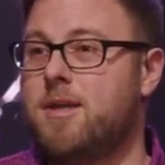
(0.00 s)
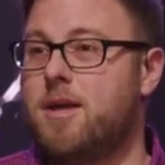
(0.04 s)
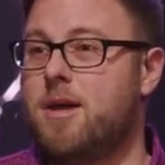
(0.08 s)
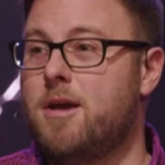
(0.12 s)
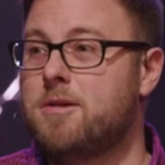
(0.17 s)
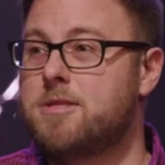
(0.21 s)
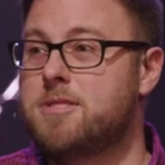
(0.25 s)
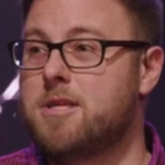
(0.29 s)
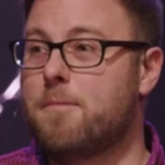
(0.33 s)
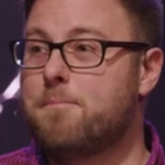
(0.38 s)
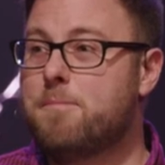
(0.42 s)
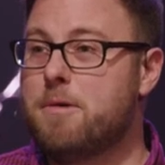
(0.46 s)

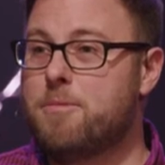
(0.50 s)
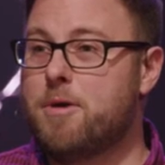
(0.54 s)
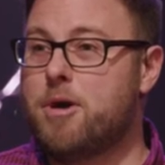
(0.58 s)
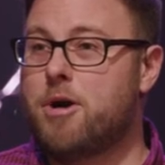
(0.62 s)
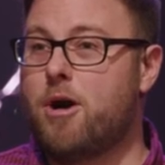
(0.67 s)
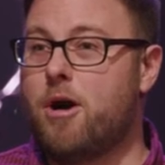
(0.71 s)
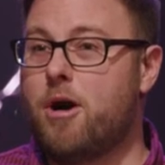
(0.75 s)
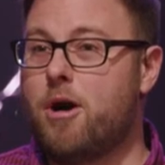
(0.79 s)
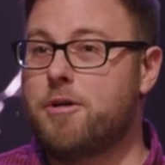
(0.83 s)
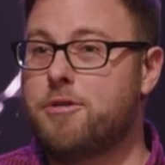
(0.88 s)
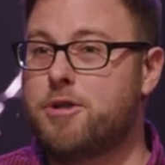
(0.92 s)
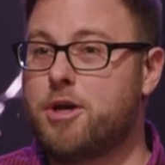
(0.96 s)
Some people
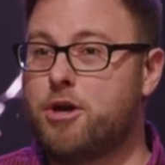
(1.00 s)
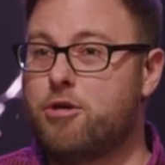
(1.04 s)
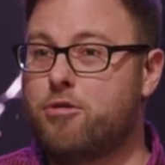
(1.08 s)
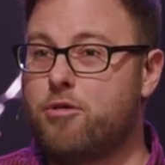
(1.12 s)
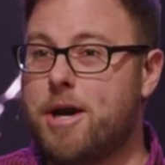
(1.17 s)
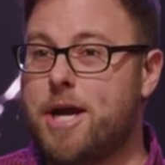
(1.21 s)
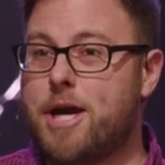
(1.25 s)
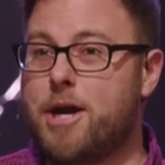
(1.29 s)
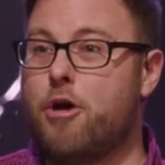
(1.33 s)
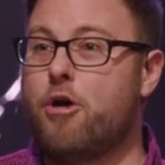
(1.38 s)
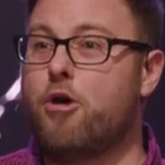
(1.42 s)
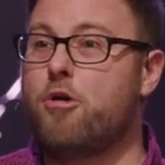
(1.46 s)
call it the
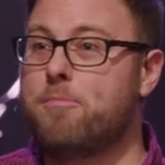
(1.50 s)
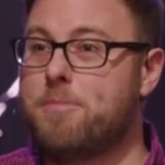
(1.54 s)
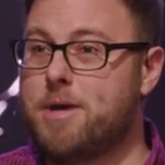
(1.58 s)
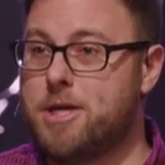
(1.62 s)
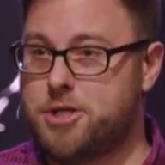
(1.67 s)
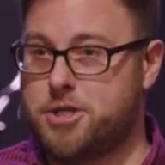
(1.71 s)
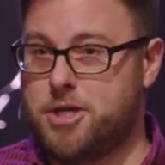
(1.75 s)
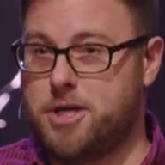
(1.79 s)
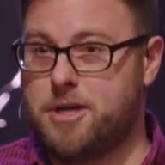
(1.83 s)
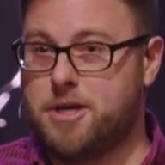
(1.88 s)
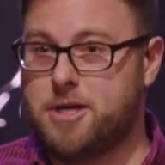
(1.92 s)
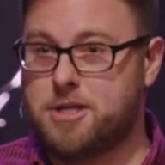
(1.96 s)
Great
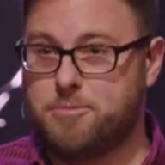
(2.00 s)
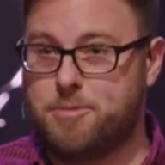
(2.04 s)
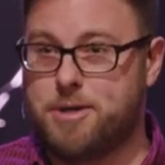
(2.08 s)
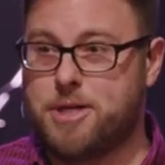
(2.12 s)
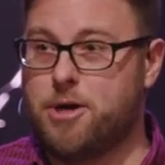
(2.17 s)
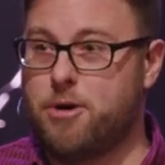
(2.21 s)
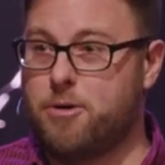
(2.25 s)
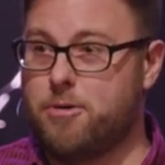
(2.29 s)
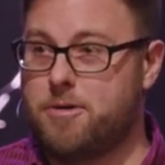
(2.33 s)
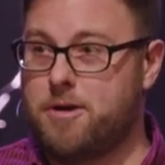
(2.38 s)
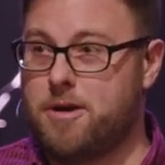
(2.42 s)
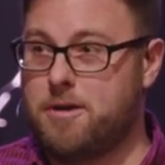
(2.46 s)
Omission because we
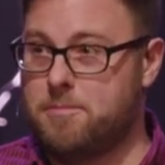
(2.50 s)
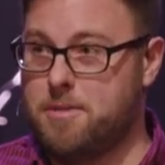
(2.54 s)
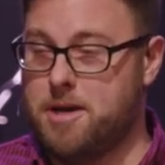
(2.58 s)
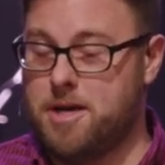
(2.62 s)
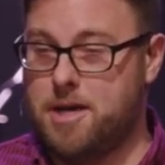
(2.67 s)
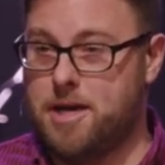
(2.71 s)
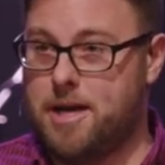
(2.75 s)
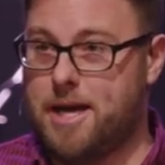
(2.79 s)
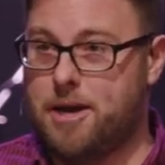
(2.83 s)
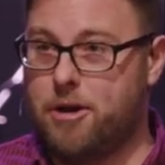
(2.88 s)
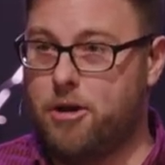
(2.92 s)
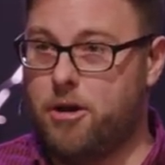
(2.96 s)
don't commit
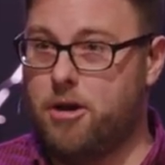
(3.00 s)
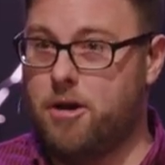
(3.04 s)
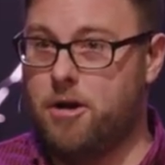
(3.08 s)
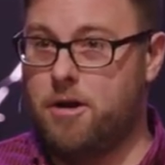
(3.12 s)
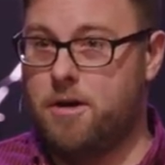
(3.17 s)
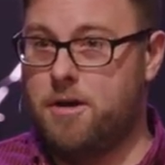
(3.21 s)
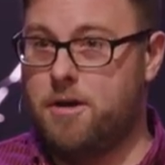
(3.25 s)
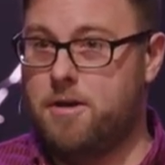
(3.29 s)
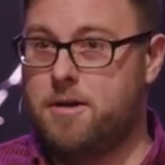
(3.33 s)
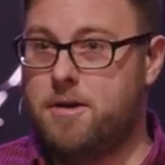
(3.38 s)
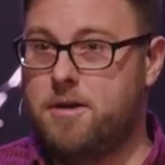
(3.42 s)
it at all.